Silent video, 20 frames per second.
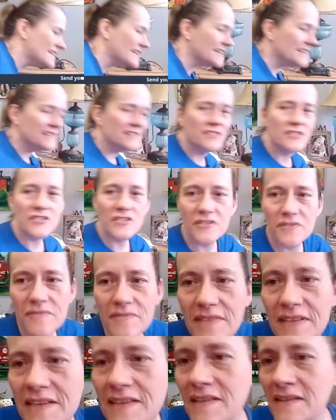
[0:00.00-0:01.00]

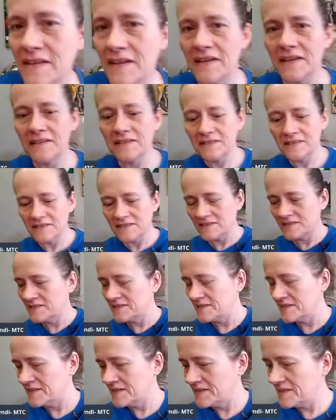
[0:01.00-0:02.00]
into the uh,
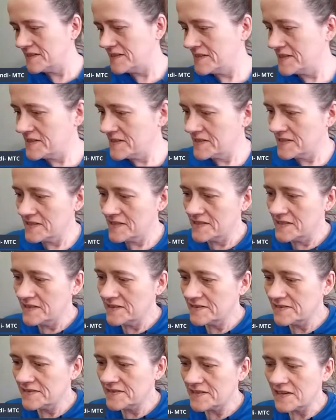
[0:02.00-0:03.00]

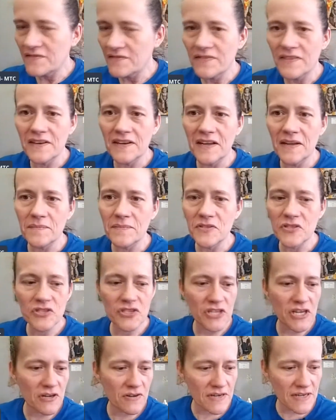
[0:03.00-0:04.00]
stuff that I'm
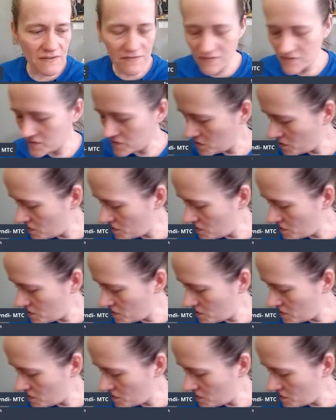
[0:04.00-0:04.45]
sharing for the